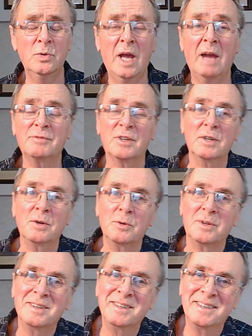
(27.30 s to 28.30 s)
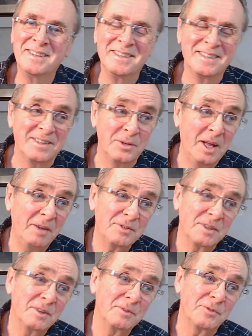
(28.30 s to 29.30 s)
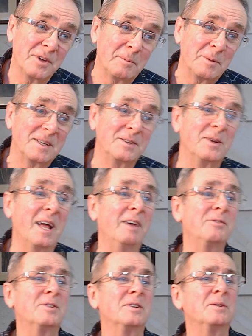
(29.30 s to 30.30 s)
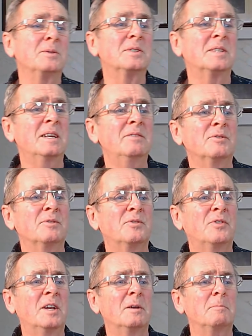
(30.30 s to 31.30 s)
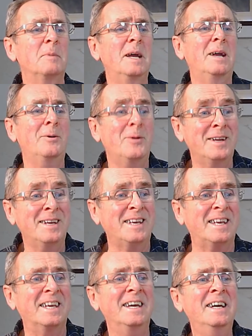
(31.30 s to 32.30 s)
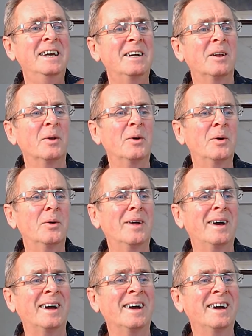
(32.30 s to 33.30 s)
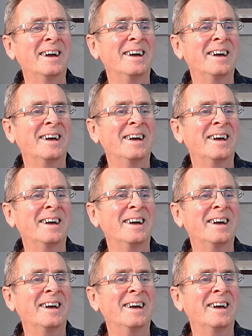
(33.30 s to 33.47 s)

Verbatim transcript: afternoon. Good afternoon, family. Good afternoon, Stephen, Philip, Mary, Laura.